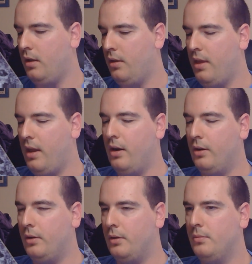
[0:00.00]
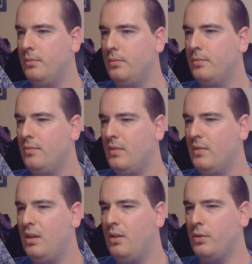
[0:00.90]
there, and
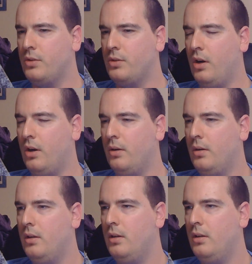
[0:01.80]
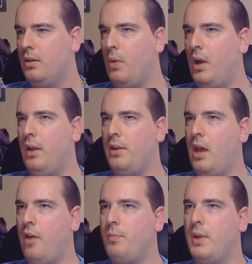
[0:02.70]
those are well
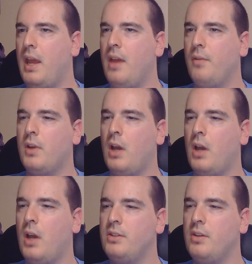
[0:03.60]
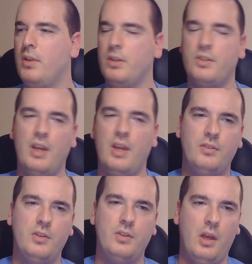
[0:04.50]
enough, but I have copies of this
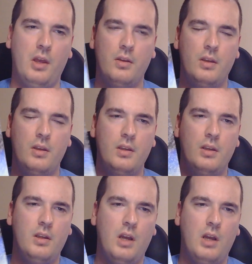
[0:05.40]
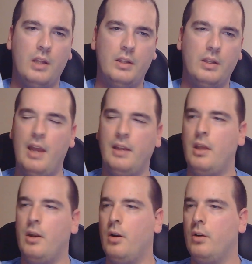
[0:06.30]
at online
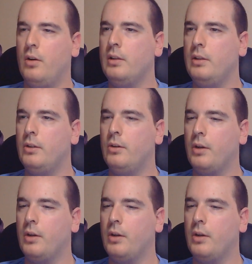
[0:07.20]
that are clearer